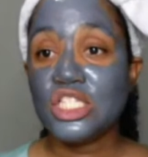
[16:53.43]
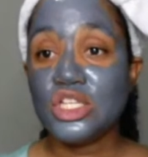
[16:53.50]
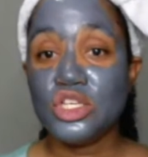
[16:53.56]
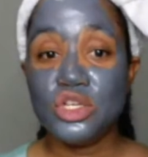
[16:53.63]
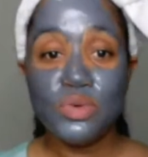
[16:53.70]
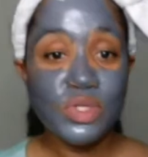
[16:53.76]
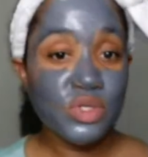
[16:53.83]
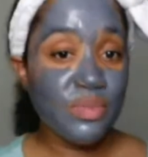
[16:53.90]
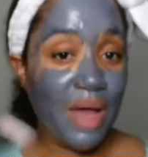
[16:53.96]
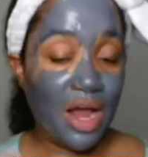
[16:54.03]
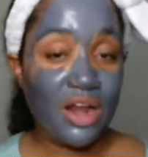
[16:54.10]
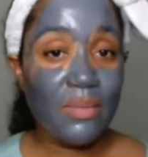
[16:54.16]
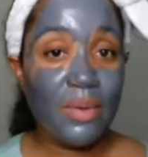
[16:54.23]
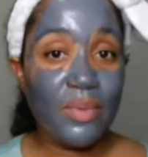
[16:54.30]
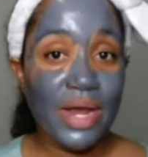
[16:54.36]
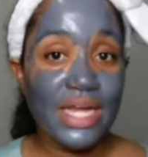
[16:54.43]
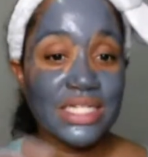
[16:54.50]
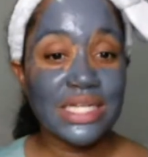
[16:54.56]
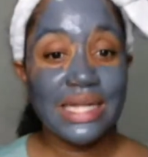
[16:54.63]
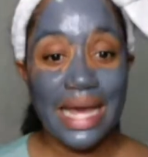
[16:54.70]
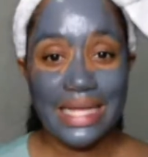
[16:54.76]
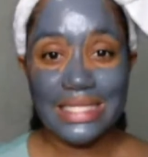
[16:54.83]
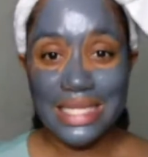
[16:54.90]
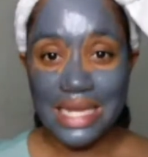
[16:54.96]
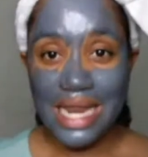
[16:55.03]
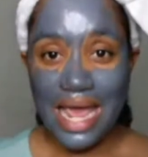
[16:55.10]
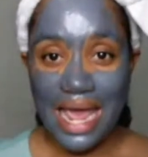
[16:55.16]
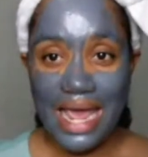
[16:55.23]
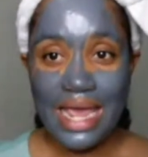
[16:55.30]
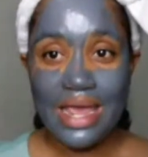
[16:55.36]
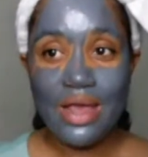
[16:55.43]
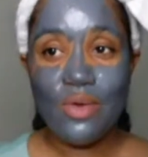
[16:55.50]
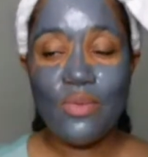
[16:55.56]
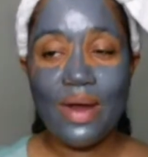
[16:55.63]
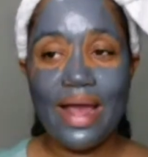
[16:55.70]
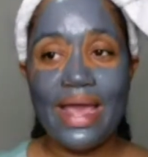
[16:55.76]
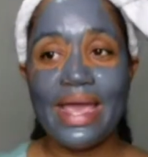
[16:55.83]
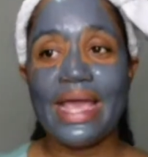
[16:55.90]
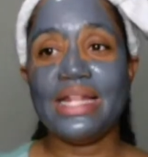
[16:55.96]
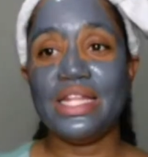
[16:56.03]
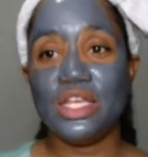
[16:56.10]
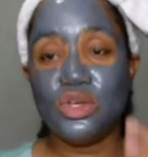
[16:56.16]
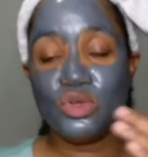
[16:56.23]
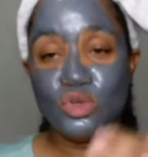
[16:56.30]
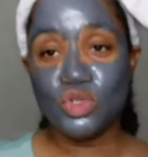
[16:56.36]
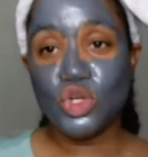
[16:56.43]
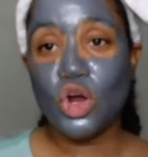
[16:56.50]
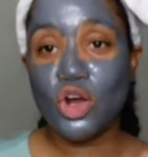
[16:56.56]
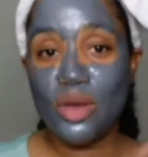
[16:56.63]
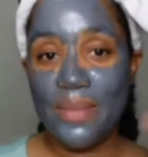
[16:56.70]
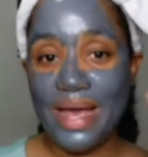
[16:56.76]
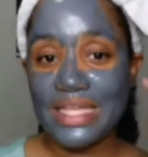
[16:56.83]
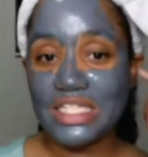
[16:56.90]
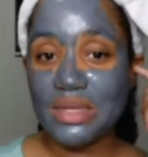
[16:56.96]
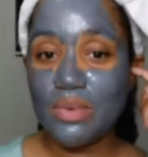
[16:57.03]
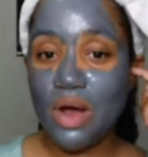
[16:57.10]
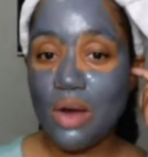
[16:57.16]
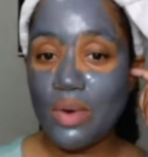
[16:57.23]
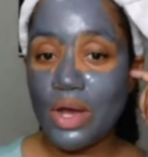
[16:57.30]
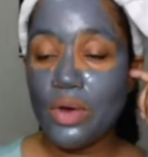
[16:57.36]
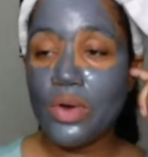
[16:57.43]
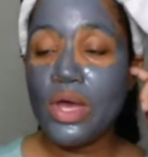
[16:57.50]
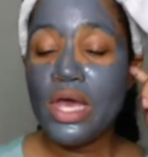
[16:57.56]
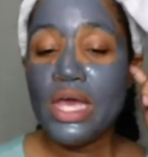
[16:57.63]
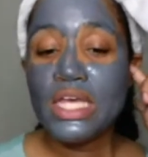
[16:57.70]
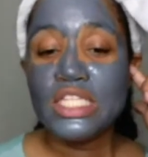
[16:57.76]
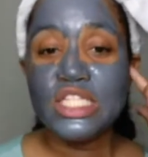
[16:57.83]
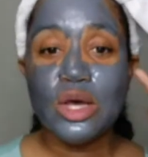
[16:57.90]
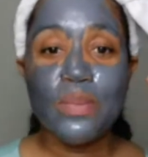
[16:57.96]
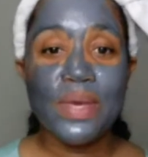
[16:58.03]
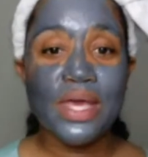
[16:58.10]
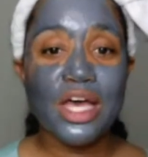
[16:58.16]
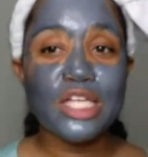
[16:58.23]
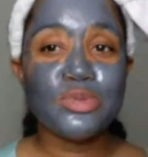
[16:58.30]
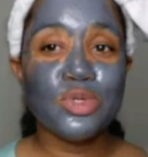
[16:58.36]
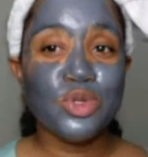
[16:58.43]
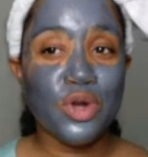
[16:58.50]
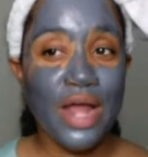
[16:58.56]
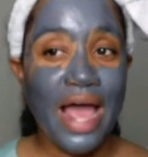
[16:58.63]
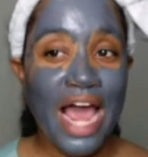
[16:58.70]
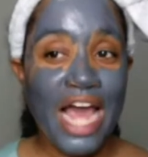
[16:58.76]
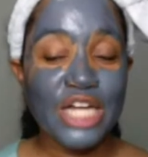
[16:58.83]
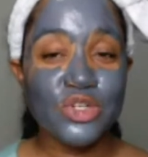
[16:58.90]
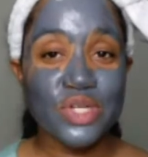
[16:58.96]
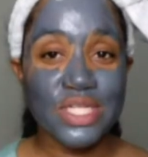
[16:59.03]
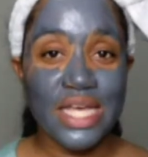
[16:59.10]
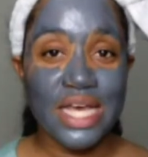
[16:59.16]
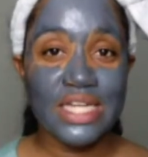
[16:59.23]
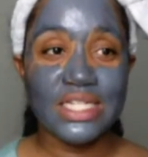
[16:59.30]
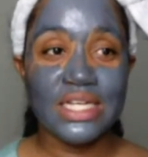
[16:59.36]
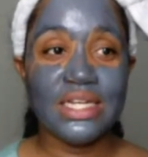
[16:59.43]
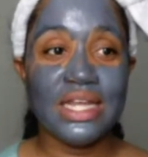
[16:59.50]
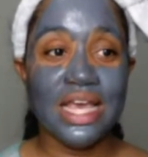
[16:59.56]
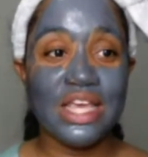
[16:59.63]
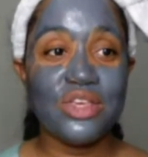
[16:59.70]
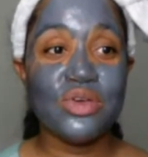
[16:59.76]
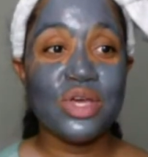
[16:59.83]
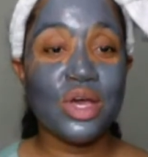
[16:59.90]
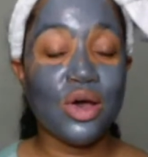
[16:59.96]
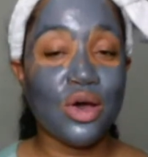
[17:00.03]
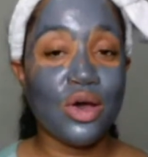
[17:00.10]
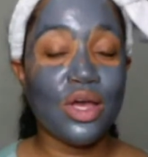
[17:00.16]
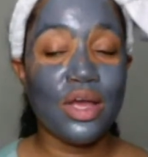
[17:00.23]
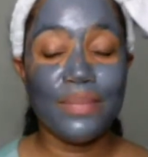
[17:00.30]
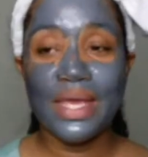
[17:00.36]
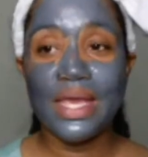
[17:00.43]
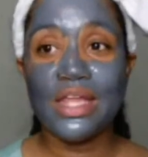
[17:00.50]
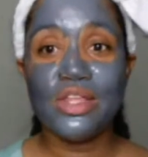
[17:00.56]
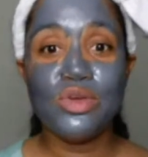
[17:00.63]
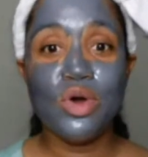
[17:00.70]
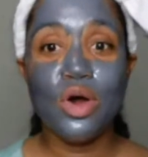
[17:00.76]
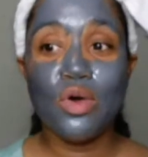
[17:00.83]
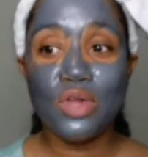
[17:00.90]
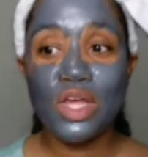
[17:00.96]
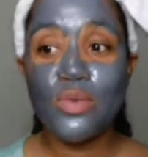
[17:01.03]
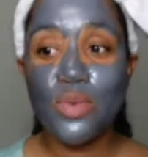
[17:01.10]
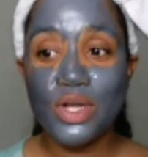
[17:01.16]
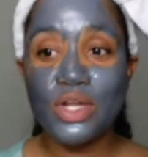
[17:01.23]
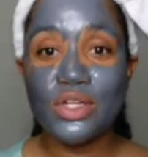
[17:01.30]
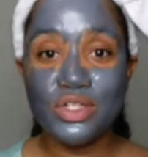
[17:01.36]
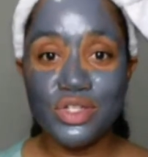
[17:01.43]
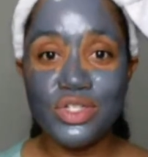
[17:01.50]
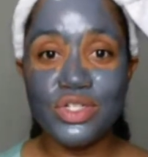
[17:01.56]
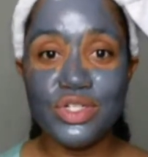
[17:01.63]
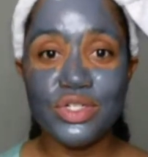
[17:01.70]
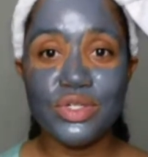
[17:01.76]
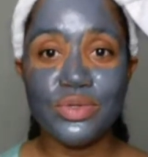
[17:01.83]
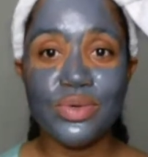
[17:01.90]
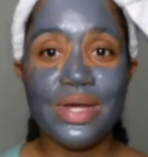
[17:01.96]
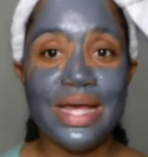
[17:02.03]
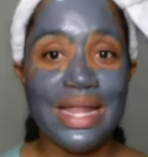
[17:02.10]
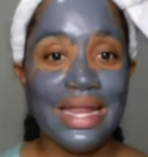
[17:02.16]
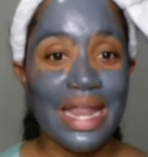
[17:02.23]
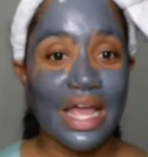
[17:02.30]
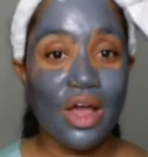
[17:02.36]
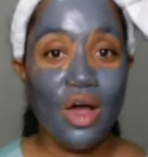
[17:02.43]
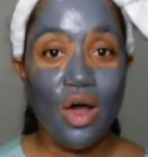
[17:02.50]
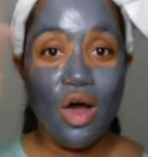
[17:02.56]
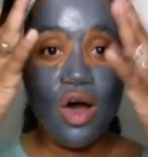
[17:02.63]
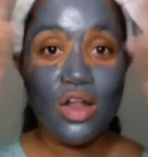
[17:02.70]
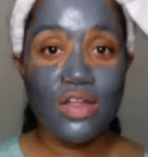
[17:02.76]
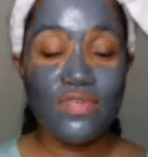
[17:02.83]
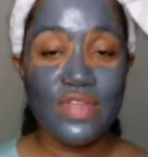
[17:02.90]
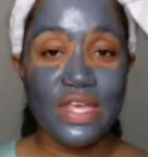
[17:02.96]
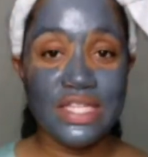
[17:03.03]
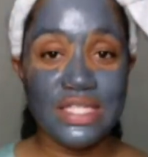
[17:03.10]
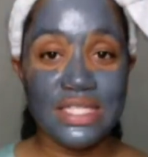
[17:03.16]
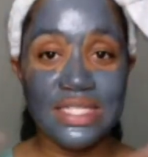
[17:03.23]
So you would do microdermabrasion like today, right? And then you do charcoal mask tomorrow. So because we're doing a Hydra session, and and you only want to do like all of this